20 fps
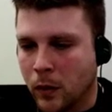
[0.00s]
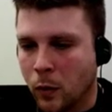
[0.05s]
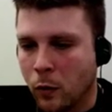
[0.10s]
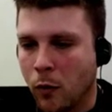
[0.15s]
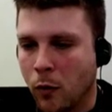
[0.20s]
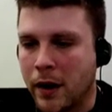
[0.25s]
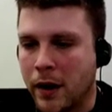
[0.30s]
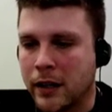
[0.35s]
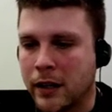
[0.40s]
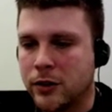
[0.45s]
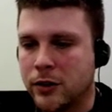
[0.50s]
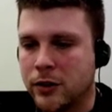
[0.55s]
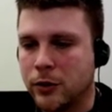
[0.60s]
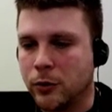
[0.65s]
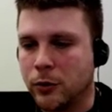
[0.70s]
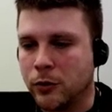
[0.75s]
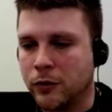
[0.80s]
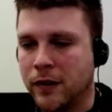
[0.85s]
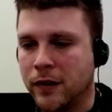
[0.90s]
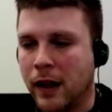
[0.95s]
wanting
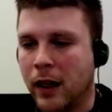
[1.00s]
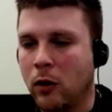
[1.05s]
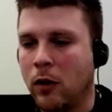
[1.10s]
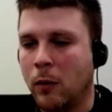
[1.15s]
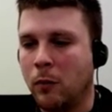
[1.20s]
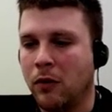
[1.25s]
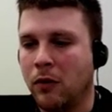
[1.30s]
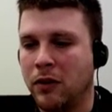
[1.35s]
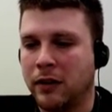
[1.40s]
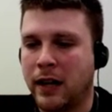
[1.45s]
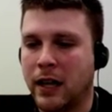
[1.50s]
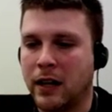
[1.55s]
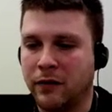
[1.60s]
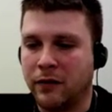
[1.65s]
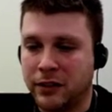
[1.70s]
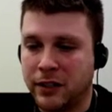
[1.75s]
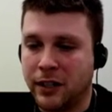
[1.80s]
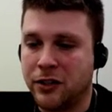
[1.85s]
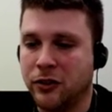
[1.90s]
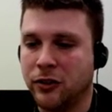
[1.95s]
to follow up with a kind of
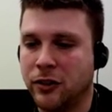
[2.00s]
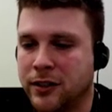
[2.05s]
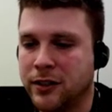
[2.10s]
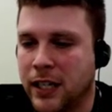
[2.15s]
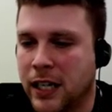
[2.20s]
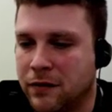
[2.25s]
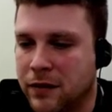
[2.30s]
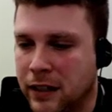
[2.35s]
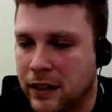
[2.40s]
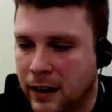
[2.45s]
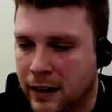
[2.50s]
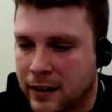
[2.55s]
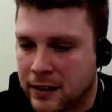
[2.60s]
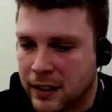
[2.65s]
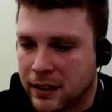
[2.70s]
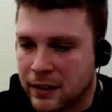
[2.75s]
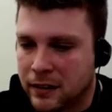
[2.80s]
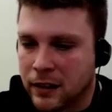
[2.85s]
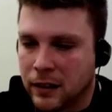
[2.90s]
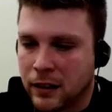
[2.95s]
a digital safety
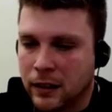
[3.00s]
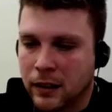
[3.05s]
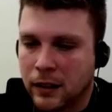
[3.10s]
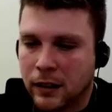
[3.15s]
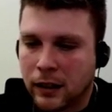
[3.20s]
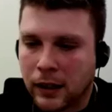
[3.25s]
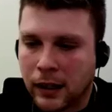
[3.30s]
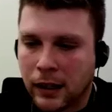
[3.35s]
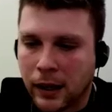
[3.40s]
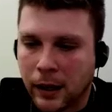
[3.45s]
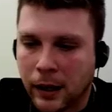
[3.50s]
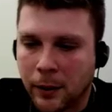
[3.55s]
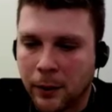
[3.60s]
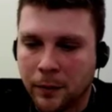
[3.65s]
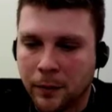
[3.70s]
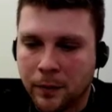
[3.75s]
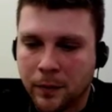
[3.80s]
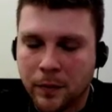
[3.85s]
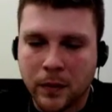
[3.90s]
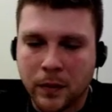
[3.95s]
lesson.
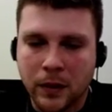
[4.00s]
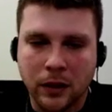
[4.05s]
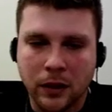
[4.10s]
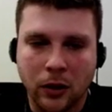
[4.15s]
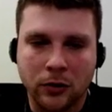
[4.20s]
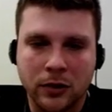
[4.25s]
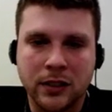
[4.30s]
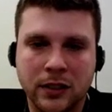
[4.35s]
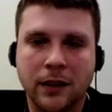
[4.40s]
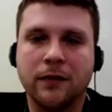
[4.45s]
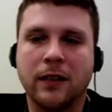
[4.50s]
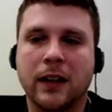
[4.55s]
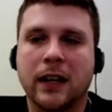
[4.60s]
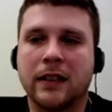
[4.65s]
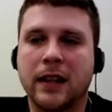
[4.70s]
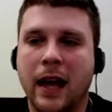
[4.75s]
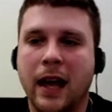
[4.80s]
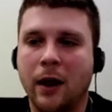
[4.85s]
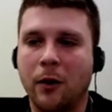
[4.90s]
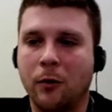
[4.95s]
You know, stuff
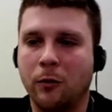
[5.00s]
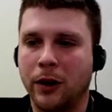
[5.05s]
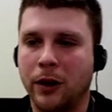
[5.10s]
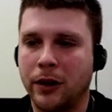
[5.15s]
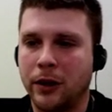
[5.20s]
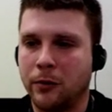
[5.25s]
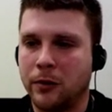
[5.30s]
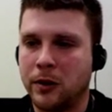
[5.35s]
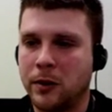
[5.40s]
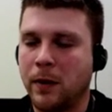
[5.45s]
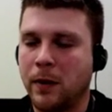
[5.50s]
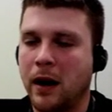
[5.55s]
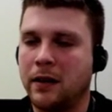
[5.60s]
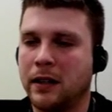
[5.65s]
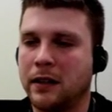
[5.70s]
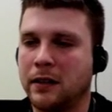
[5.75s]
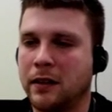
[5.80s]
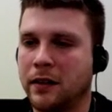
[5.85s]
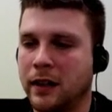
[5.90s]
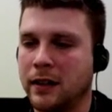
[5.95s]
like that where you're
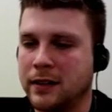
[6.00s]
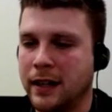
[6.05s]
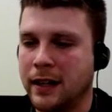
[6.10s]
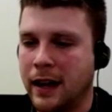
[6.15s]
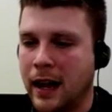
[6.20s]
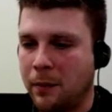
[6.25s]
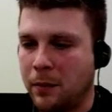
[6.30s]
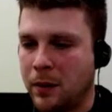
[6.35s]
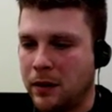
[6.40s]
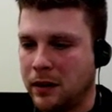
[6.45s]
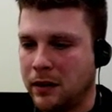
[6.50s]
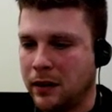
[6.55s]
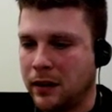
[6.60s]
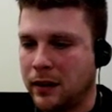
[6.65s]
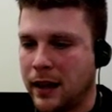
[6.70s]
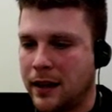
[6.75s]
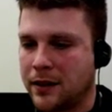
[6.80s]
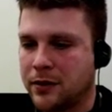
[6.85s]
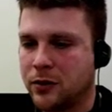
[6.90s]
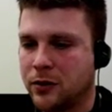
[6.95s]
responding to things that happened in the
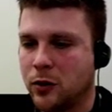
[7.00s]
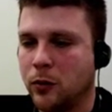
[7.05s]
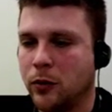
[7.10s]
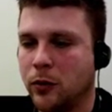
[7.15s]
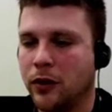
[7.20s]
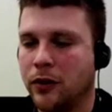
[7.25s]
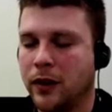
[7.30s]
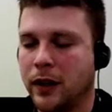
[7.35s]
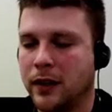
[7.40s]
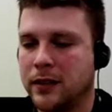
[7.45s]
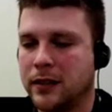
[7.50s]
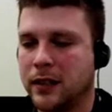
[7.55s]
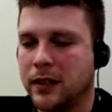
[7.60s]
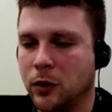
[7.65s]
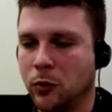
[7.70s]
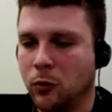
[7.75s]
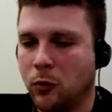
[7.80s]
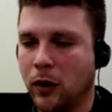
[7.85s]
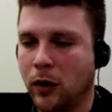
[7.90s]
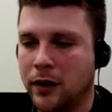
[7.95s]
classroom or things that
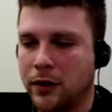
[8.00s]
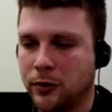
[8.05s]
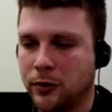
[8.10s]
you want